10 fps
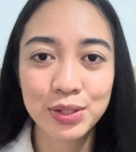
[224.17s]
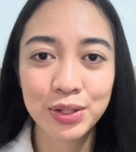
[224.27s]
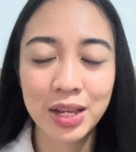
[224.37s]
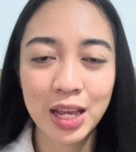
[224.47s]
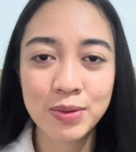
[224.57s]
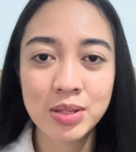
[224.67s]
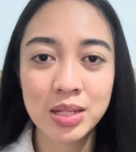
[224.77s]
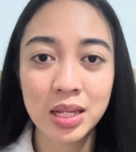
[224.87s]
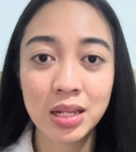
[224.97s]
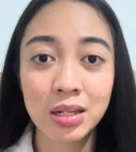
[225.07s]
you have
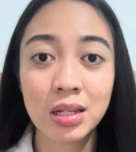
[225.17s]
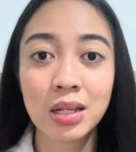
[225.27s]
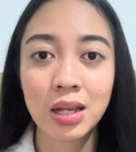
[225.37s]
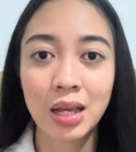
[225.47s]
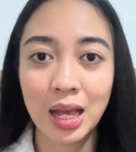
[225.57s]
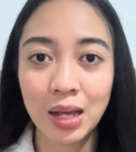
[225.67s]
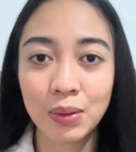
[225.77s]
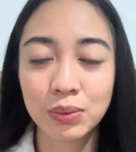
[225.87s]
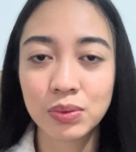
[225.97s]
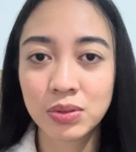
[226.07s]
seen
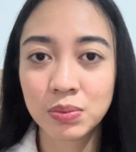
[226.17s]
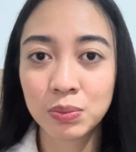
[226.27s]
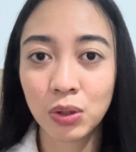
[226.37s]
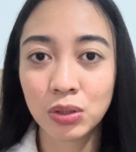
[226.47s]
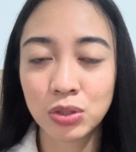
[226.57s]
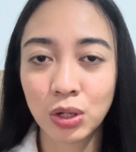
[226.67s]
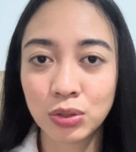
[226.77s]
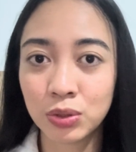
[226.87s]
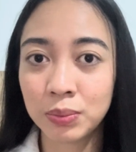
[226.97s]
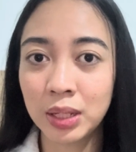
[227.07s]
how small talk
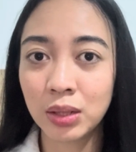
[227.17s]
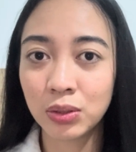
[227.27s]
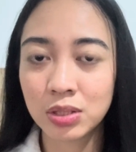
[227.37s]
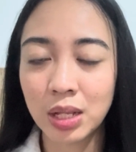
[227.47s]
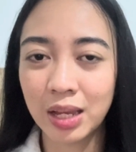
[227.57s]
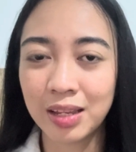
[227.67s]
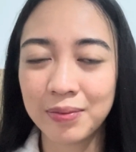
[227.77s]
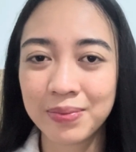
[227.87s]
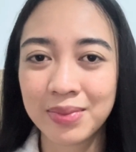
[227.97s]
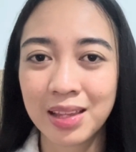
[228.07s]
to me looks like.
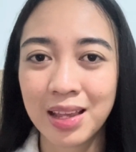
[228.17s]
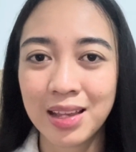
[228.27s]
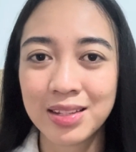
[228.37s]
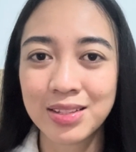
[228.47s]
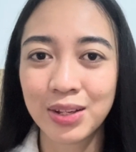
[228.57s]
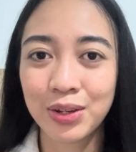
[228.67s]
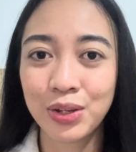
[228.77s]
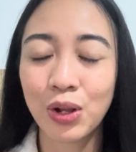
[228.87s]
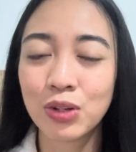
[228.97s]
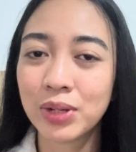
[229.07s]
So you
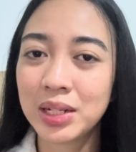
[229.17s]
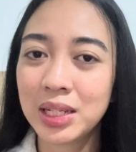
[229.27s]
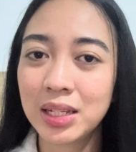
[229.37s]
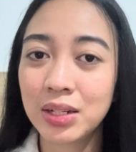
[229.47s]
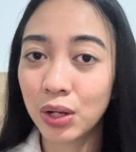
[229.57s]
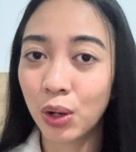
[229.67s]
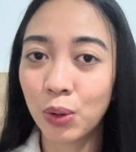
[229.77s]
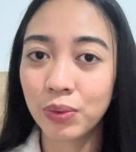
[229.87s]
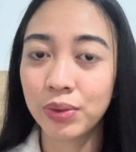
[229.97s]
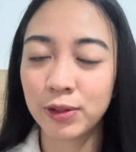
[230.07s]
already
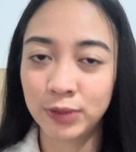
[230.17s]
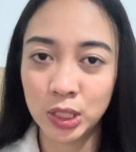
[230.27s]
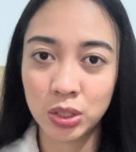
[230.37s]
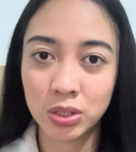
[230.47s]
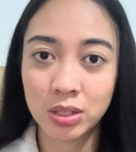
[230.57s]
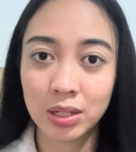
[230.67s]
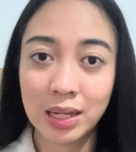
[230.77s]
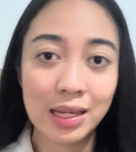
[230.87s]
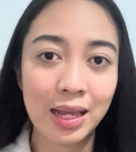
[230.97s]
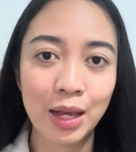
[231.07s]
know the features that
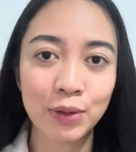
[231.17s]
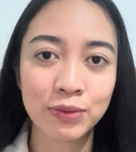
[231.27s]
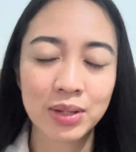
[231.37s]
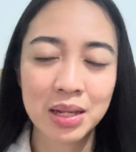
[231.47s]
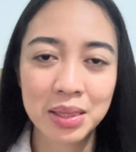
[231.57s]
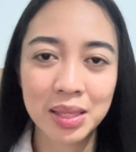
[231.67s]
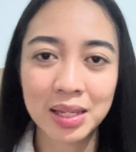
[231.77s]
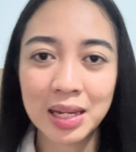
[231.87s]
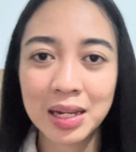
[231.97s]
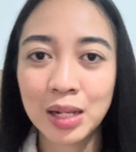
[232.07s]
they have that
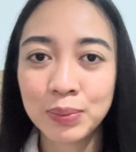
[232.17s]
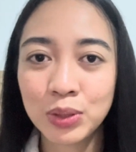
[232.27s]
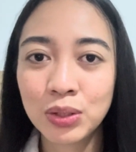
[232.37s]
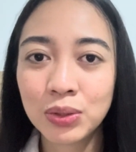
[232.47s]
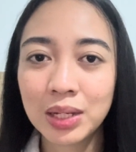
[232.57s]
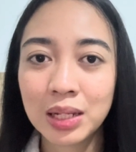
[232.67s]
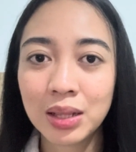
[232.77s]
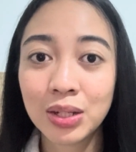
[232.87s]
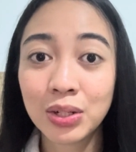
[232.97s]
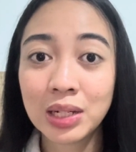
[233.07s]
can help you in
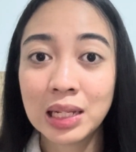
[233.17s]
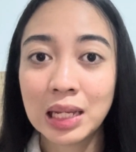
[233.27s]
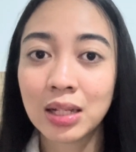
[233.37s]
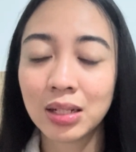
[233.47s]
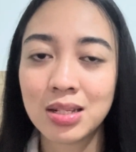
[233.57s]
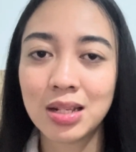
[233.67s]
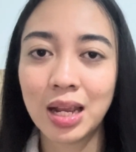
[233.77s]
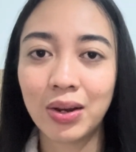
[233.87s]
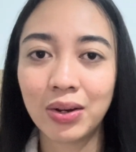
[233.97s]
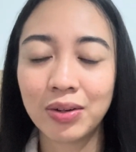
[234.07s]
learning English
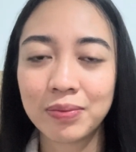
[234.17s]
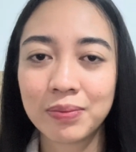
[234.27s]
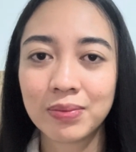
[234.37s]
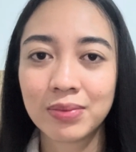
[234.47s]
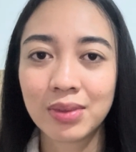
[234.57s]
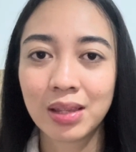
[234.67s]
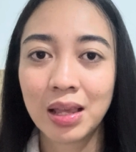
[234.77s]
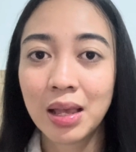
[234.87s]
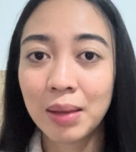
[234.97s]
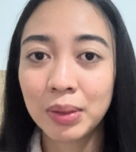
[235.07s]
later.
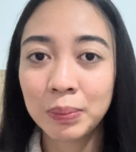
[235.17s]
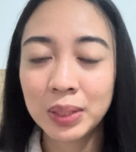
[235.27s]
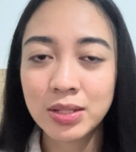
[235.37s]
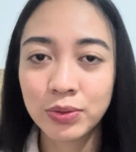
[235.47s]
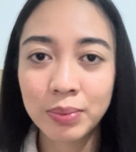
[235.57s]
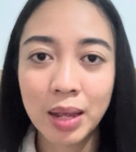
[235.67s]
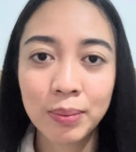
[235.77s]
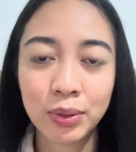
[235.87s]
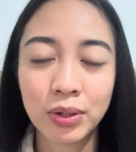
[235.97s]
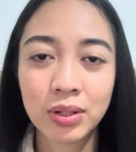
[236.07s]
But please
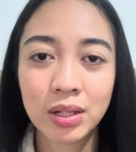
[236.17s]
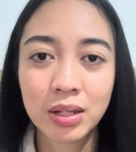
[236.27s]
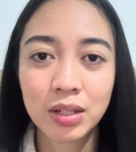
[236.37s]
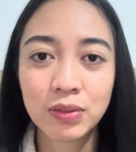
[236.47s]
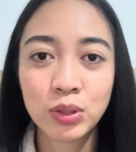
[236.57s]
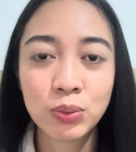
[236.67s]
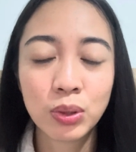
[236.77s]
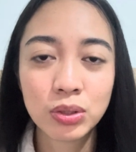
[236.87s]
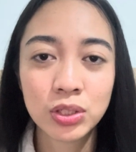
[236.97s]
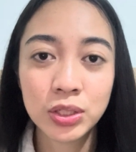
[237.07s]
remember, if you
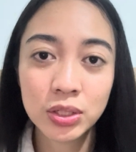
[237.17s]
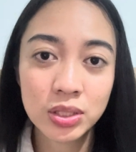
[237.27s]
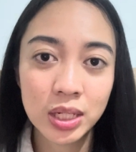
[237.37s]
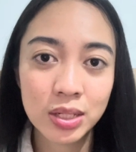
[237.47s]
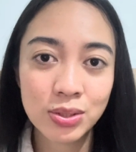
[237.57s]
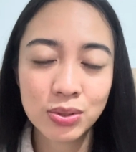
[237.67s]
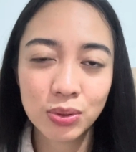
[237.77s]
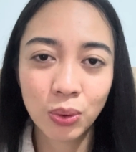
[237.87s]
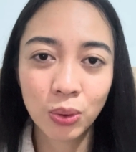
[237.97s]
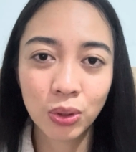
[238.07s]
want to use this
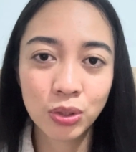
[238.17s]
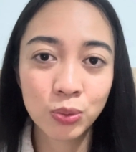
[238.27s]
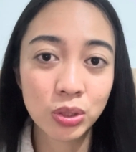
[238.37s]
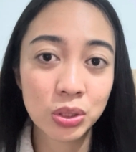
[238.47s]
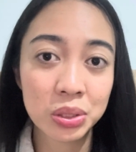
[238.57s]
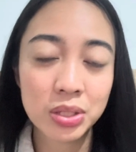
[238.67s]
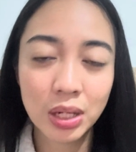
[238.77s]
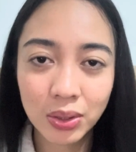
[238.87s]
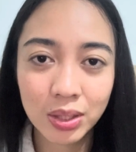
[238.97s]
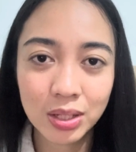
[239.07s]
or you want to
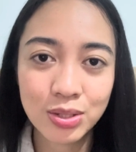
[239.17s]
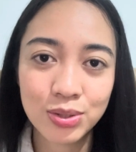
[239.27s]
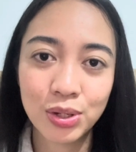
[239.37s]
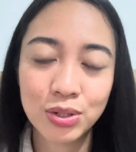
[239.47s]
share this to your